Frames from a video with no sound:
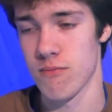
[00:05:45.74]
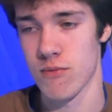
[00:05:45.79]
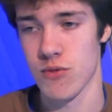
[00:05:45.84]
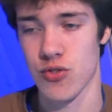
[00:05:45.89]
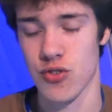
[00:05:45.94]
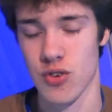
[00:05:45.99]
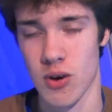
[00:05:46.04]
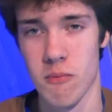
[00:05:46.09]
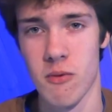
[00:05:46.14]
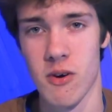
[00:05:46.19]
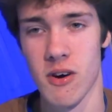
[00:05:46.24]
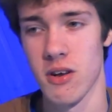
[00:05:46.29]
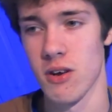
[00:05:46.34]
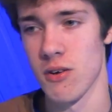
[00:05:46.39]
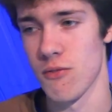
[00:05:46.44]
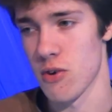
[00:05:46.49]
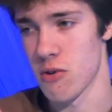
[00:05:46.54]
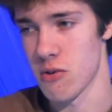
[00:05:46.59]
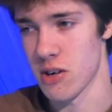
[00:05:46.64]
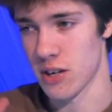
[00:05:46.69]
somewhere in
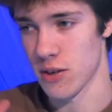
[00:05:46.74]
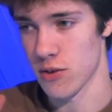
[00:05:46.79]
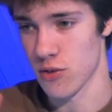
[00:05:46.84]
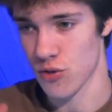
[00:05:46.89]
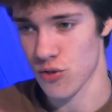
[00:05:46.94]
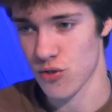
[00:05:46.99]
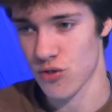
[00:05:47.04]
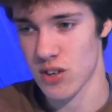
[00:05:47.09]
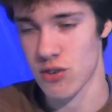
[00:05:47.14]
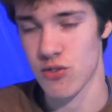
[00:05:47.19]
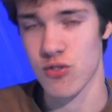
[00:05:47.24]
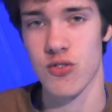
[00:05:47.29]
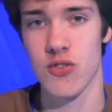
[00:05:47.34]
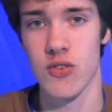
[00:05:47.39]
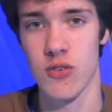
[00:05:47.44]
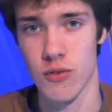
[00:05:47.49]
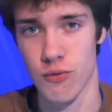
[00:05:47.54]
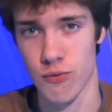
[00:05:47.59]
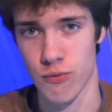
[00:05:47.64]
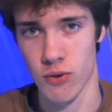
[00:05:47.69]
a very
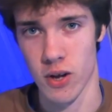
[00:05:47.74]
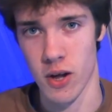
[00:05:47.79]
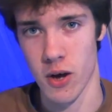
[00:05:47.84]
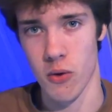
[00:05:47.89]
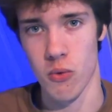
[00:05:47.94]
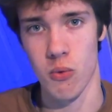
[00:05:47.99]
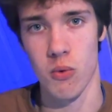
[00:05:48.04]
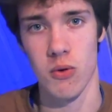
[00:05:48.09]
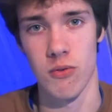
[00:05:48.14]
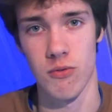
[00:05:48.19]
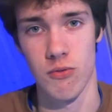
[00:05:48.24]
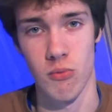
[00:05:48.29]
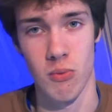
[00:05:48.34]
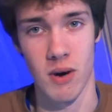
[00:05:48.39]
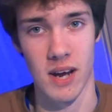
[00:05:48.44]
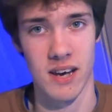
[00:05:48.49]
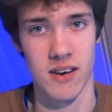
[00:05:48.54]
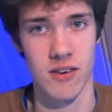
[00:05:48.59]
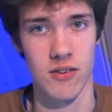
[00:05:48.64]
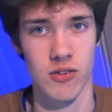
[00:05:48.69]
consistent flow of
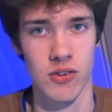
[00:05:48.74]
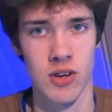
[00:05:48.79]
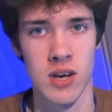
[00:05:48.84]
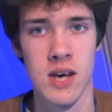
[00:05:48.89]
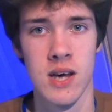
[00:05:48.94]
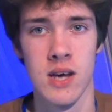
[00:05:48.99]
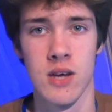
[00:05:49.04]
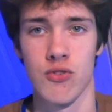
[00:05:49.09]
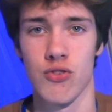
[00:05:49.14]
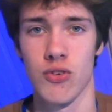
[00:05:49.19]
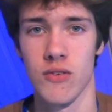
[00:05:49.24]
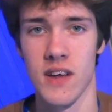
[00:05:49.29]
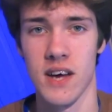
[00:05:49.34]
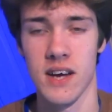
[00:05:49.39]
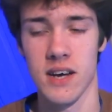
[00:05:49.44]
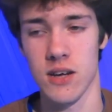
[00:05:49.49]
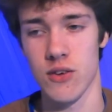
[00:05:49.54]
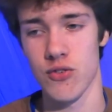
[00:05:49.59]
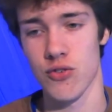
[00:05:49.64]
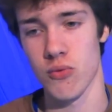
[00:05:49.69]
wind, so
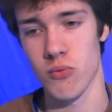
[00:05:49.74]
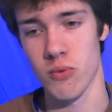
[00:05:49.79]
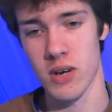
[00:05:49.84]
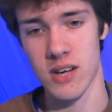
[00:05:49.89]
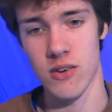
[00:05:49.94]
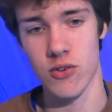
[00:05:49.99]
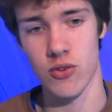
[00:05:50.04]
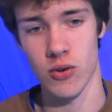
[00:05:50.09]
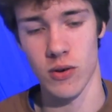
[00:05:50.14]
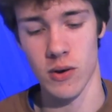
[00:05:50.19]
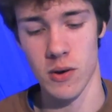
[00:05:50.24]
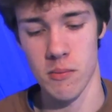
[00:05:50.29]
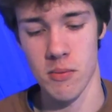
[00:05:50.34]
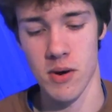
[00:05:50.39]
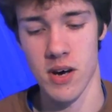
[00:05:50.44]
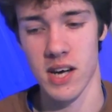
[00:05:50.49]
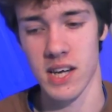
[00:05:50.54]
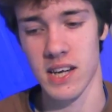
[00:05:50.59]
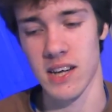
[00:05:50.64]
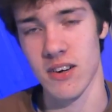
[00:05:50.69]
that is a wind
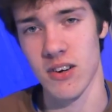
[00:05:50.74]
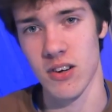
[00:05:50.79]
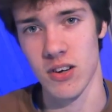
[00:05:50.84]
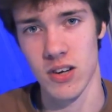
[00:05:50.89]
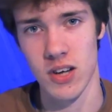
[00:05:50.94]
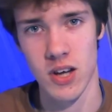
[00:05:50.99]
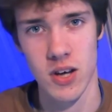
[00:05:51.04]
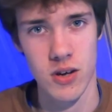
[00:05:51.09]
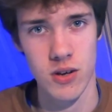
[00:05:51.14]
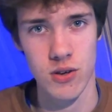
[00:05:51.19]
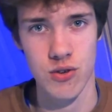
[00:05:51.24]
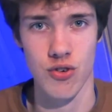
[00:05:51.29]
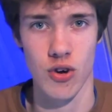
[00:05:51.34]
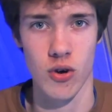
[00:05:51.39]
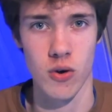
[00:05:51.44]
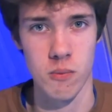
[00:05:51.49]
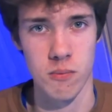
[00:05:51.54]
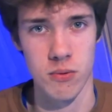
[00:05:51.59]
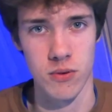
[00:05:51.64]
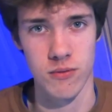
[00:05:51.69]
turbine in a large
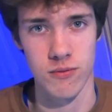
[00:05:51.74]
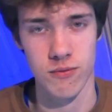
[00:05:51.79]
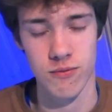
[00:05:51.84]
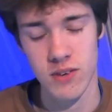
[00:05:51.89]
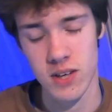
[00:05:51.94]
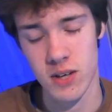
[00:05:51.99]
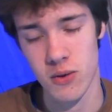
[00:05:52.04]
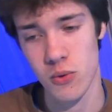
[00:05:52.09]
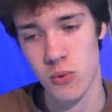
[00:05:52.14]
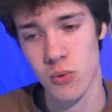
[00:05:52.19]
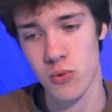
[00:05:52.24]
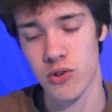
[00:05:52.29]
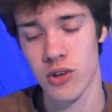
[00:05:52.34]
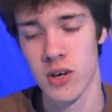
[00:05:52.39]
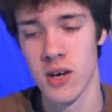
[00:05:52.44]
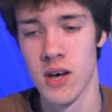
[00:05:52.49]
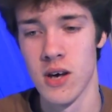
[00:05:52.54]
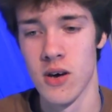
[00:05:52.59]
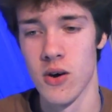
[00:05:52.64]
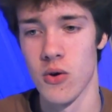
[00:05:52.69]
open field
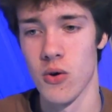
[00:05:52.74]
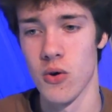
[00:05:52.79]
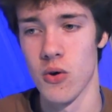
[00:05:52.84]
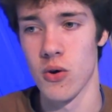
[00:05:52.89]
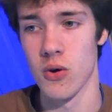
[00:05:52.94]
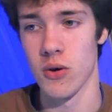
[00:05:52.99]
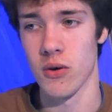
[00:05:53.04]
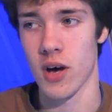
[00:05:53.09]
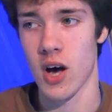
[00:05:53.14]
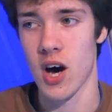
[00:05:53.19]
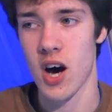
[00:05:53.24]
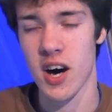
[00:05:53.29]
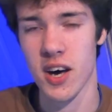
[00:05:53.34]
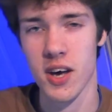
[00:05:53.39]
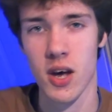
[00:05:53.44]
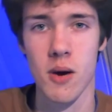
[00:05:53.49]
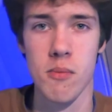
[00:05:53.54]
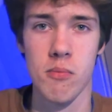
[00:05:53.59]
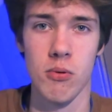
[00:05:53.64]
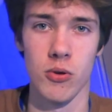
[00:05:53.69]
or
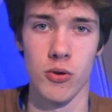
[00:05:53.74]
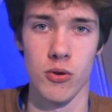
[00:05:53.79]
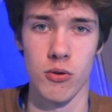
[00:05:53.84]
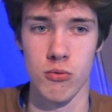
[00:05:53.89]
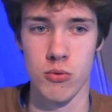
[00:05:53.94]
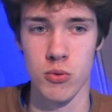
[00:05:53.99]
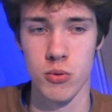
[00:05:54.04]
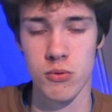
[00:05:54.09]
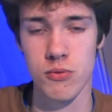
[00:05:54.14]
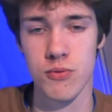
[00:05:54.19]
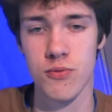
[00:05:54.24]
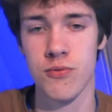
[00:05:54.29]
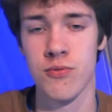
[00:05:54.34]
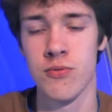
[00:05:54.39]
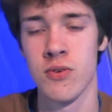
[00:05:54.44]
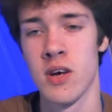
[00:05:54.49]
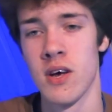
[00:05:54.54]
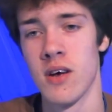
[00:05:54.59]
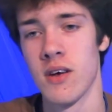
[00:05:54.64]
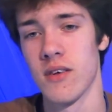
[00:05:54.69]
high up on a
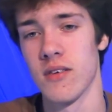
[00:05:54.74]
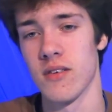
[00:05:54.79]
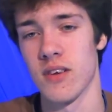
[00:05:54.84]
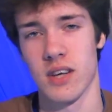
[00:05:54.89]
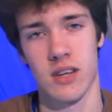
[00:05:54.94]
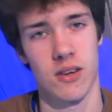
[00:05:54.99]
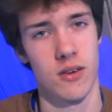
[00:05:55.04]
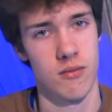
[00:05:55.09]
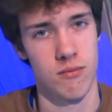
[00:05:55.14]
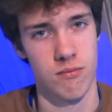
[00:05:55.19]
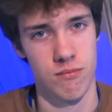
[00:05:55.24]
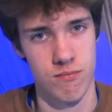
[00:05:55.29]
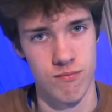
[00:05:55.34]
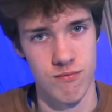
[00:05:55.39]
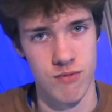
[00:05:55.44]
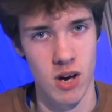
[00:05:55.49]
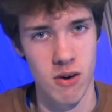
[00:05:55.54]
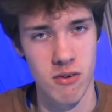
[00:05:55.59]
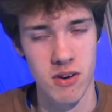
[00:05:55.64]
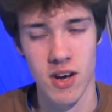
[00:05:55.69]
roof, like
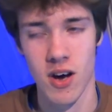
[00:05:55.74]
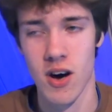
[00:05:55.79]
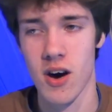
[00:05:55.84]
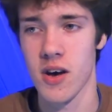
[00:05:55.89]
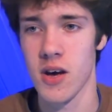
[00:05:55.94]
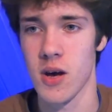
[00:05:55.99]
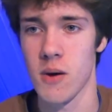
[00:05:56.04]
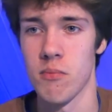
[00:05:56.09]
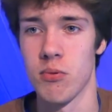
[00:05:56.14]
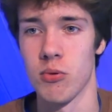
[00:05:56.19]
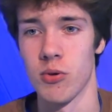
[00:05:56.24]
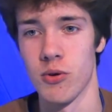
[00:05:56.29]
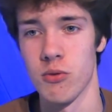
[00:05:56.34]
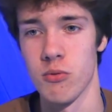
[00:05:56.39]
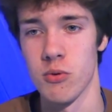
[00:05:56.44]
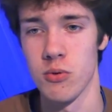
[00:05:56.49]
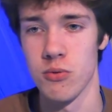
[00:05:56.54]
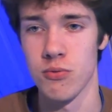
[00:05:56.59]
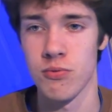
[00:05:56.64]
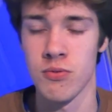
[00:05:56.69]
very high up on a
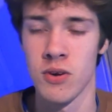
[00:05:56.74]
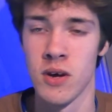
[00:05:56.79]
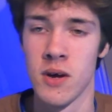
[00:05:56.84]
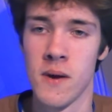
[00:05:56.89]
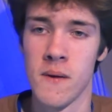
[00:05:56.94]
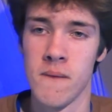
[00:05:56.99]
roof,